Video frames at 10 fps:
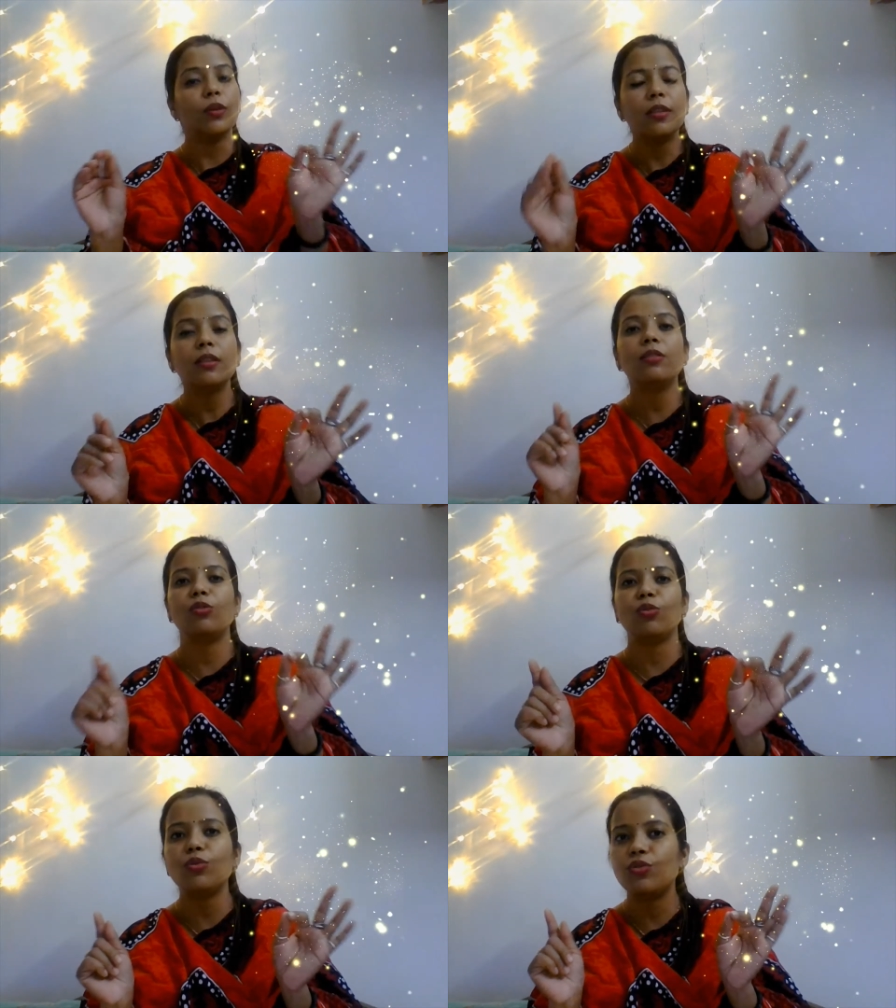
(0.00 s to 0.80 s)
within
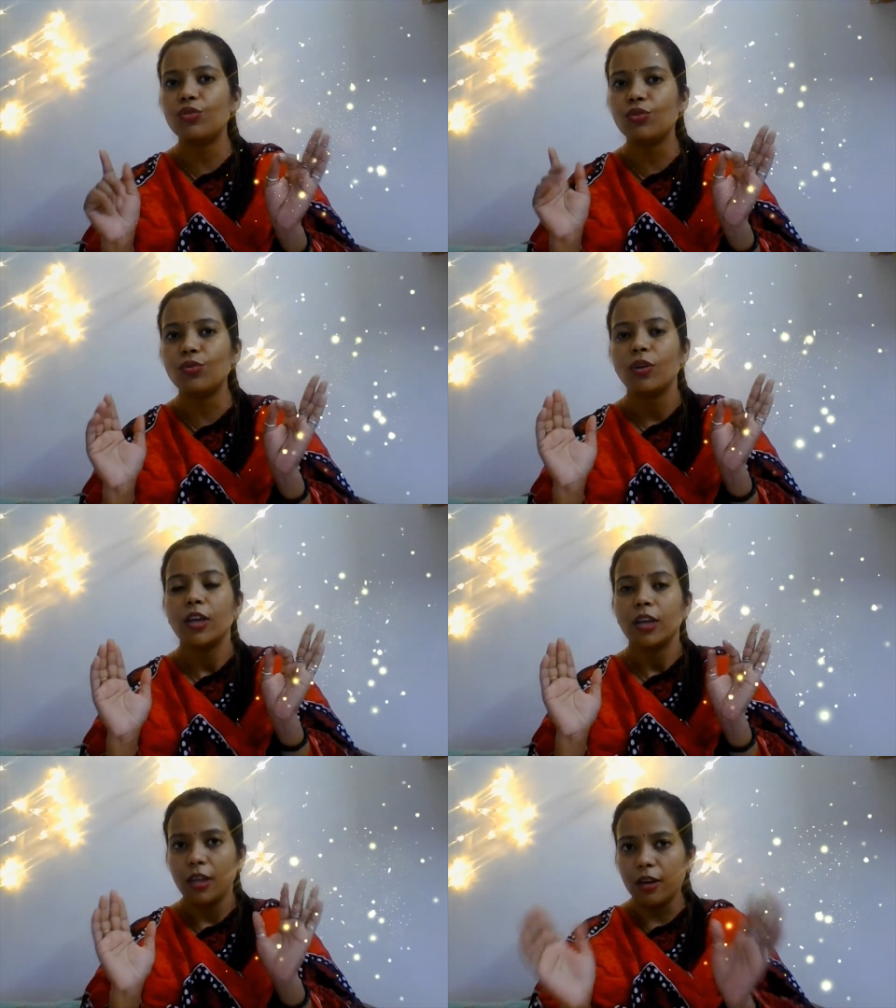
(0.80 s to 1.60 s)
those two
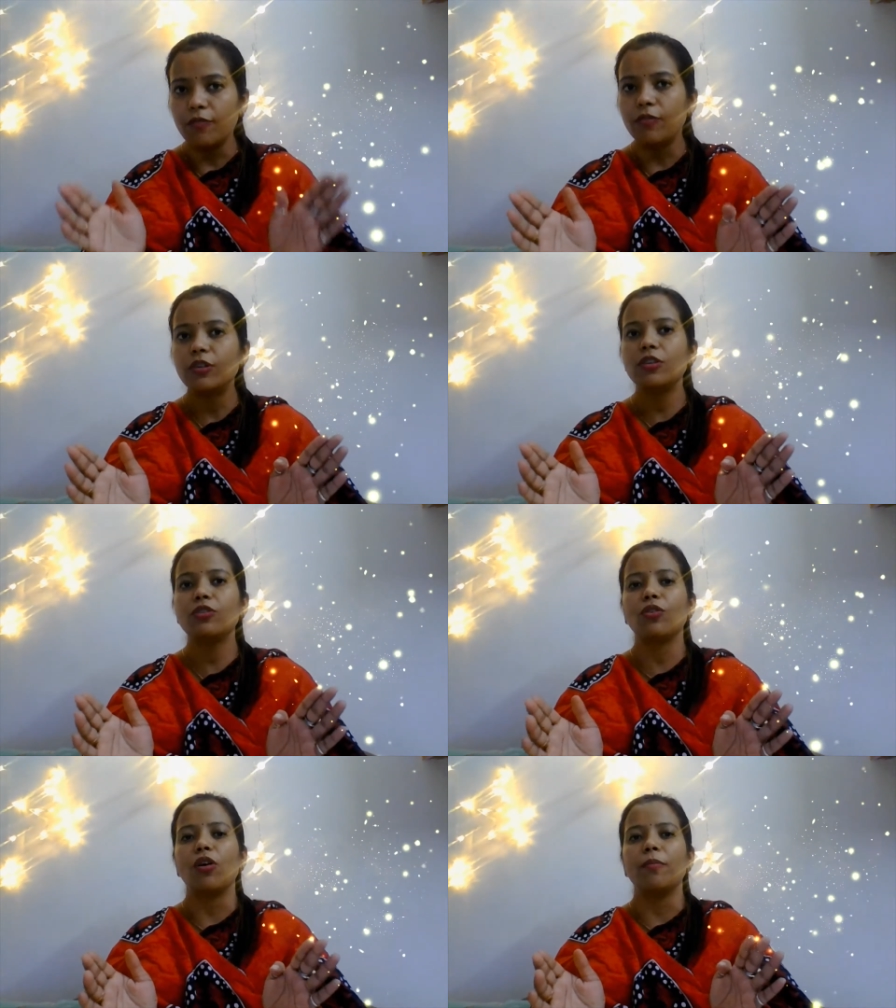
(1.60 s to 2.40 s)

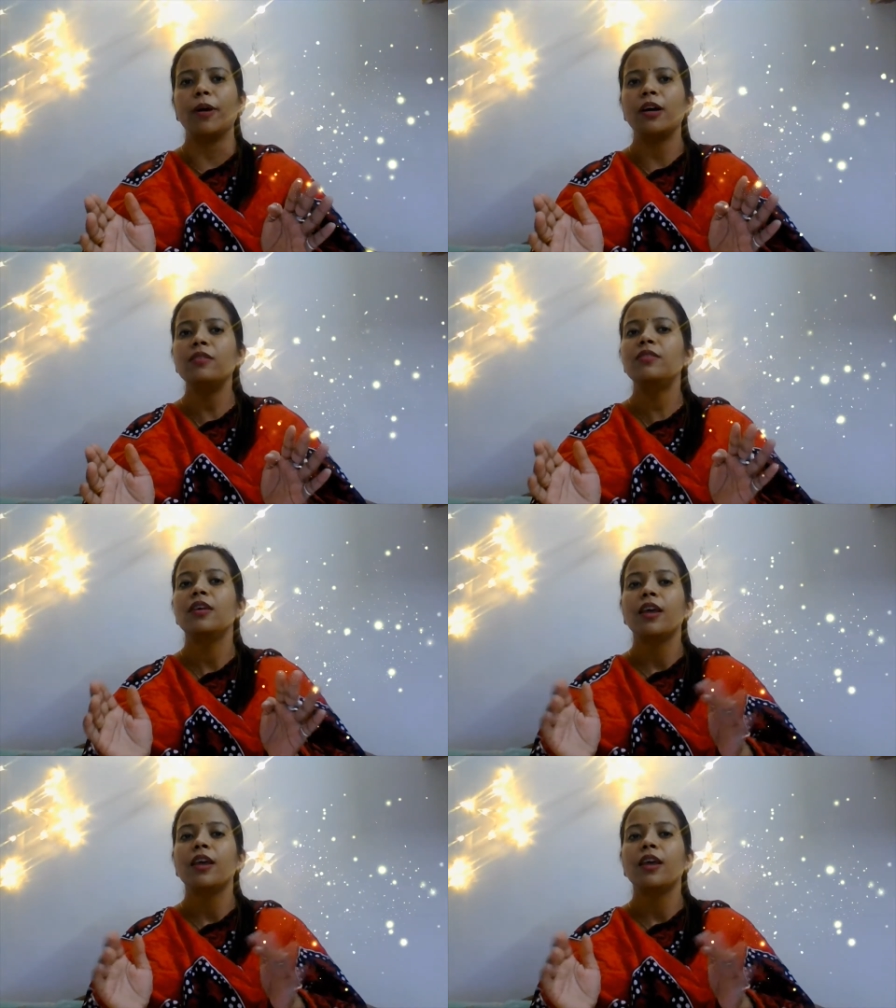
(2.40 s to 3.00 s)
inverted commas,